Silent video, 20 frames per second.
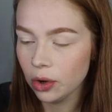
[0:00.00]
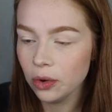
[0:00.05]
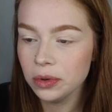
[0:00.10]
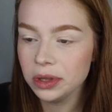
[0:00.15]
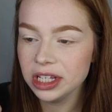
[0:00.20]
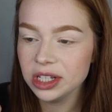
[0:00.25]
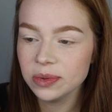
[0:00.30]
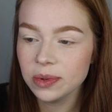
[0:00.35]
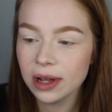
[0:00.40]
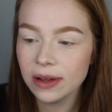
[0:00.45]

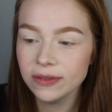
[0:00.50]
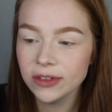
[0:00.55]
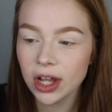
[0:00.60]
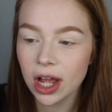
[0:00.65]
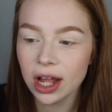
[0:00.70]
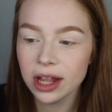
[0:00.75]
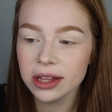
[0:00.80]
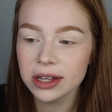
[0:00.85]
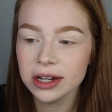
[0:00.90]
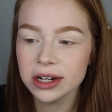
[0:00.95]
only
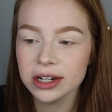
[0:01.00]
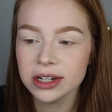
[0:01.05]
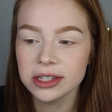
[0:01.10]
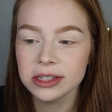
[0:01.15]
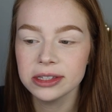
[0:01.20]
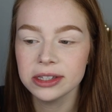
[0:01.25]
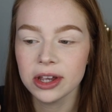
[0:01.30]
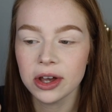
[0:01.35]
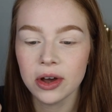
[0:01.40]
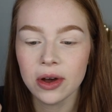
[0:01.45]
$12,
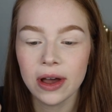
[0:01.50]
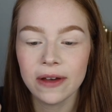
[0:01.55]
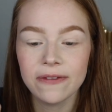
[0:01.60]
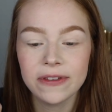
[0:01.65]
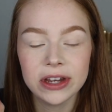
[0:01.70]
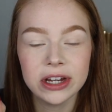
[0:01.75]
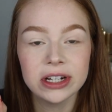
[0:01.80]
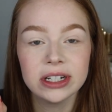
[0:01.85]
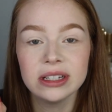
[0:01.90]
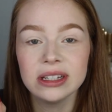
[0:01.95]
so I
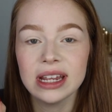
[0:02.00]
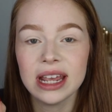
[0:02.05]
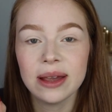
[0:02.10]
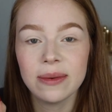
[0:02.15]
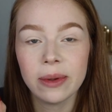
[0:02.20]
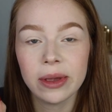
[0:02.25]
figured today